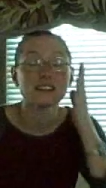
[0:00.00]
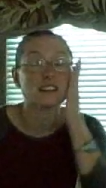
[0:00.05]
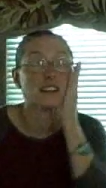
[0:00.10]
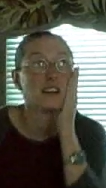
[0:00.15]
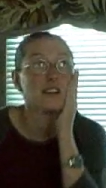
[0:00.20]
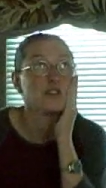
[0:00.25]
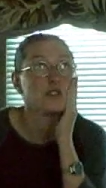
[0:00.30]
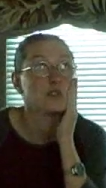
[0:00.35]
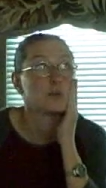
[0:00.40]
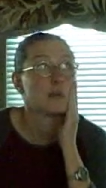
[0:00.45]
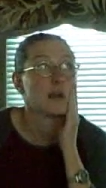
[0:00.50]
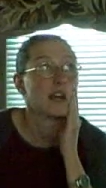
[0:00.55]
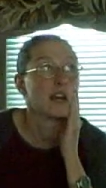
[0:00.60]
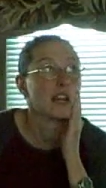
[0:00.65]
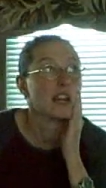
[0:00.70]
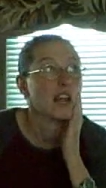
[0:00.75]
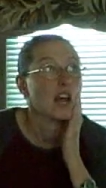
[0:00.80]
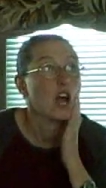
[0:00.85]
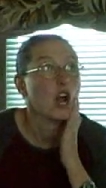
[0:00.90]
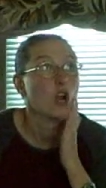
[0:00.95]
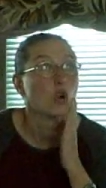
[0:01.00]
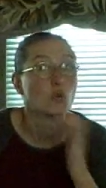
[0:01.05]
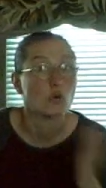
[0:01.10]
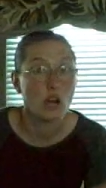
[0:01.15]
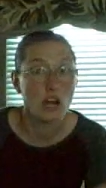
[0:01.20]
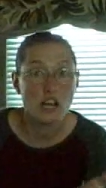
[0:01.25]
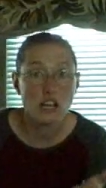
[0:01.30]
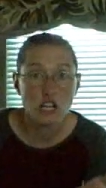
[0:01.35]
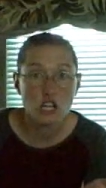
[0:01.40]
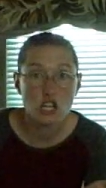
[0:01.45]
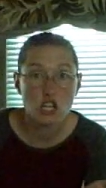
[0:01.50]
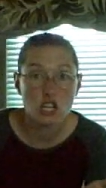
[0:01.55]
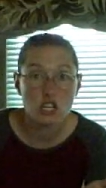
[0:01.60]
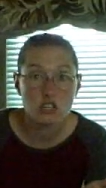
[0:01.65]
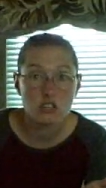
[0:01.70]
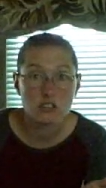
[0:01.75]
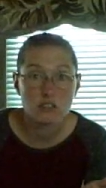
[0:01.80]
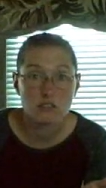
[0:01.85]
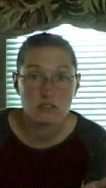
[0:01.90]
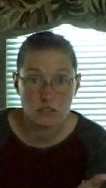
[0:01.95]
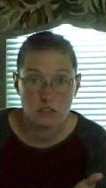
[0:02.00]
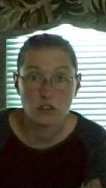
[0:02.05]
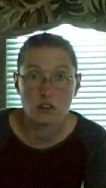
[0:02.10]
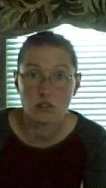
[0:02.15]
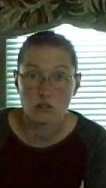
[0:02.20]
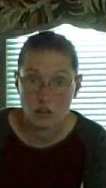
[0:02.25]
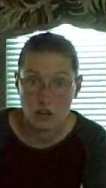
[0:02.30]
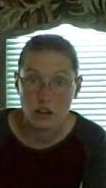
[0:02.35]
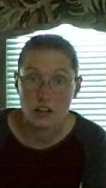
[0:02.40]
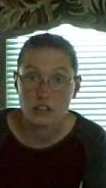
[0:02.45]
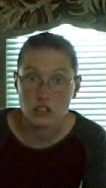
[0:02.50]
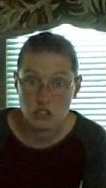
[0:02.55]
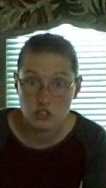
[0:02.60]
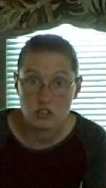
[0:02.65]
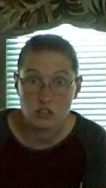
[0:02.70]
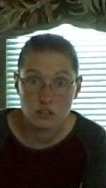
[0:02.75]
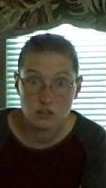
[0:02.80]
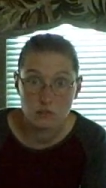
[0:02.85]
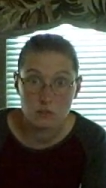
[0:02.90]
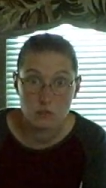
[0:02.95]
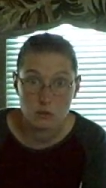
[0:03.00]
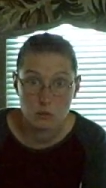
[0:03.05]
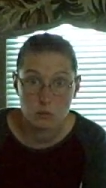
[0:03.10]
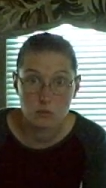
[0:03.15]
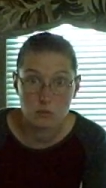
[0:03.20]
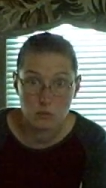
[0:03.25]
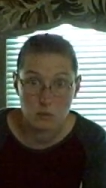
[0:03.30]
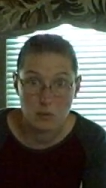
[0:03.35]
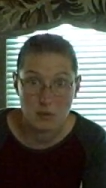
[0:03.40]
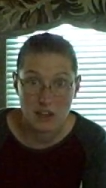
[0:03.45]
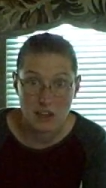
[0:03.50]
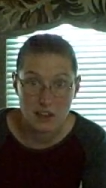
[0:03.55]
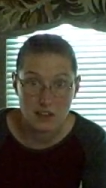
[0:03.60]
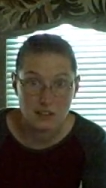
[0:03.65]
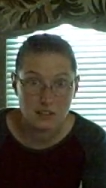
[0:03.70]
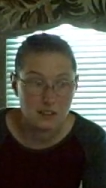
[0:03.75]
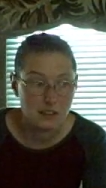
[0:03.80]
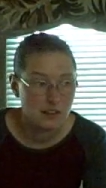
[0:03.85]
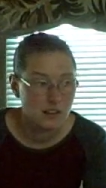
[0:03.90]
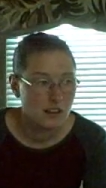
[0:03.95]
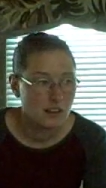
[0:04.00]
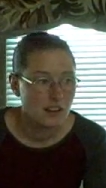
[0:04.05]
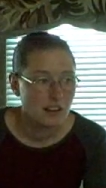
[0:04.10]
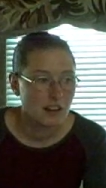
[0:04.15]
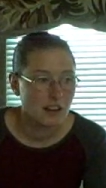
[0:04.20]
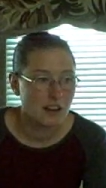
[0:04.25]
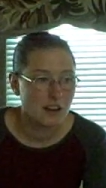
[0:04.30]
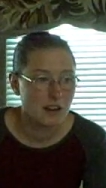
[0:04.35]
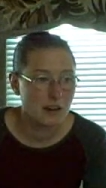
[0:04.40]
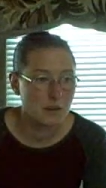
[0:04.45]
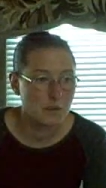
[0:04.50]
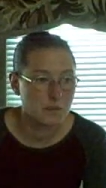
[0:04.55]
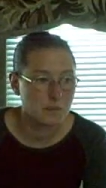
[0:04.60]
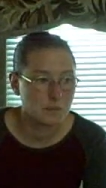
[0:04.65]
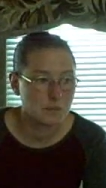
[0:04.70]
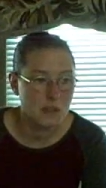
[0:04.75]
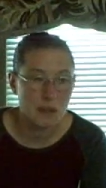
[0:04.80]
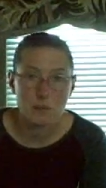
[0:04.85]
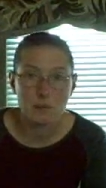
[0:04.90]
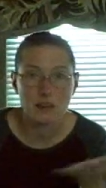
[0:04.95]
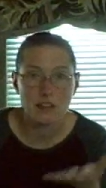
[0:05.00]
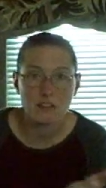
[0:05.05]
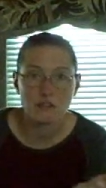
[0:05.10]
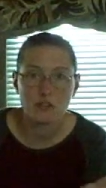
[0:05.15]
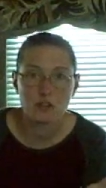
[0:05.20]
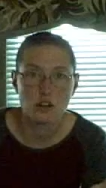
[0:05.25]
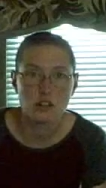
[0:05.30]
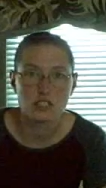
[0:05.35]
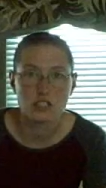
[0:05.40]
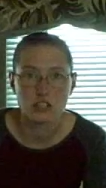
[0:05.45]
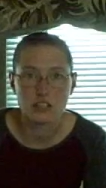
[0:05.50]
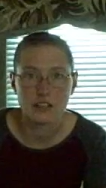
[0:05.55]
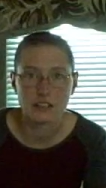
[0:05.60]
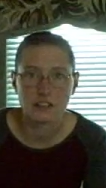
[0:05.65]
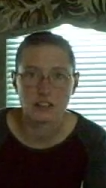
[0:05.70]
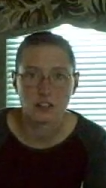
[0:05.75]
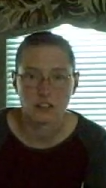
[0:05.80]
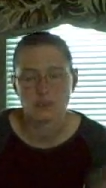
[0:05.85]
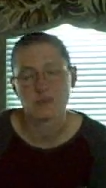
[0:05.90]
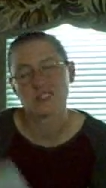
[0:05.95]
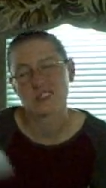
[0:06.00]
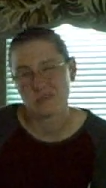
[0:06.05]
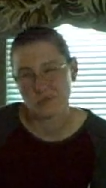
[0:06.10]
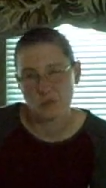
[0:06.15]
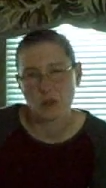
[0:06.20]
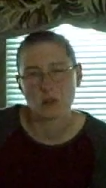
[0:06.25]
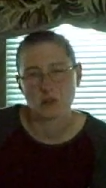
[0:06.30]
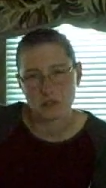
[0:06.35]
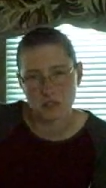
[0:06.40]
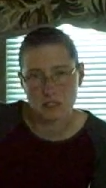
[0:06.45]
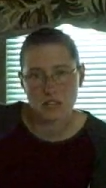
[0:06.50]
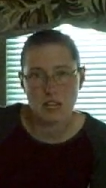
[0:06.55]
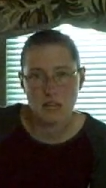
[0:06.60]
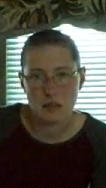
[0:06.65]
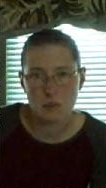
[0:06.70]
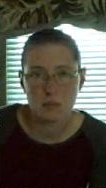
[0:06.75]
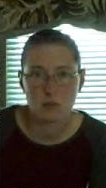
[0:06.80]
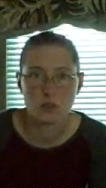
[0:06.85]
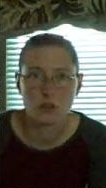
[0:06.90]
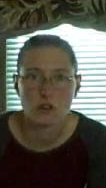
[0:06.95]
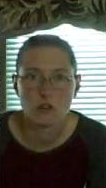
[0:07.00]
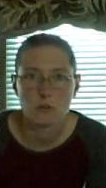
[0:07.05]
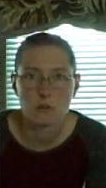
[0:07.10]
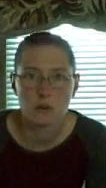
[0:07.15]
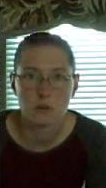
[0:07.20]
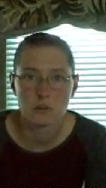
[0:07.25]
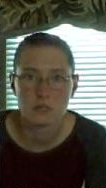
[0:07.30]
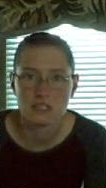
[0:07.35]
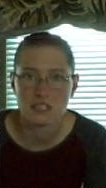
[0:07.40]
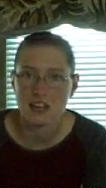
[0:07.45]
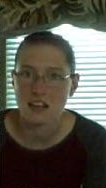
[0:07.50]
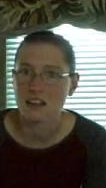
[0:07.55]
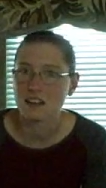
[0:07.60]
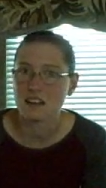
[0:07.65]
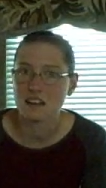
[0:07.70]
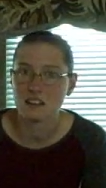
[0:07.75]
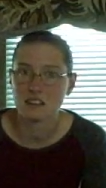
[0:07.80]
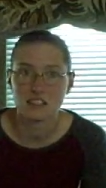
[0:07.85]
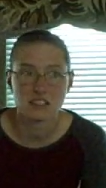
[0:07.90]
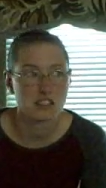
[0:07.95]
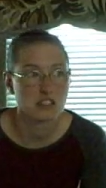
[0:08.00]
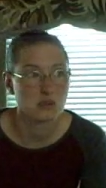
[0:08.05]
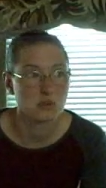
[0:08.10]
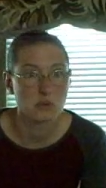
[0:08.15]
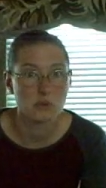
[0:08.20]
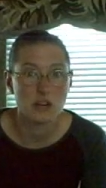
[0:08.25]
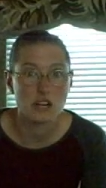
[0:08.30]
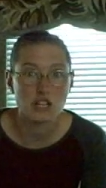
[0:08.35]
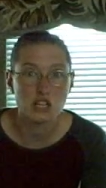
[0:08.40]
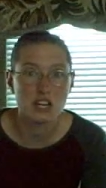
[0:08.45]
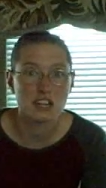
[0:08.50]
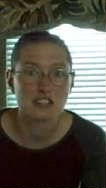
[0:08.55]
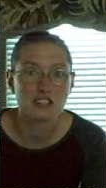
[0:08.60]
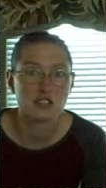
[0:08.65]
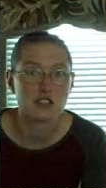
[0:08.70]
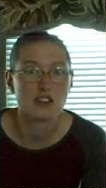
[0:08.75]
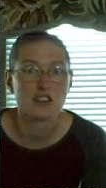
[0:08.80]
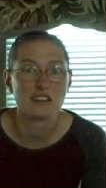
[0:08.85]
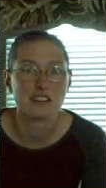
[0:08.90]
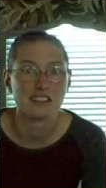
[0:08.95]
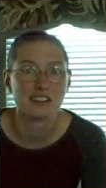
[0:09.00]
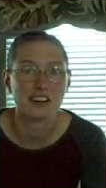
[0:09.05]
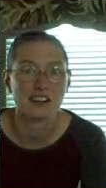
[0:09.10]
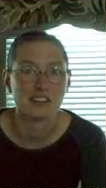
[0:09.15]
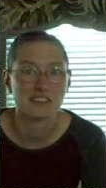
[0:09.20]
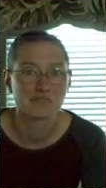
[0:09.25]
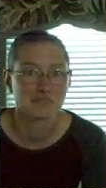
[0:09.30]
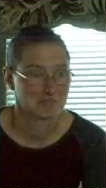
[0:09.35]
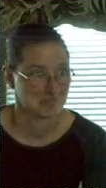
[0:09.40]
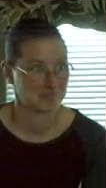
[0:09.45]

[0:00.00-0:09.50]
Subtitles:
I Love You Man. Rush, Rush, the band. They played for us all night long. It was a tape, but we sat and listened to a Rush concert all night long.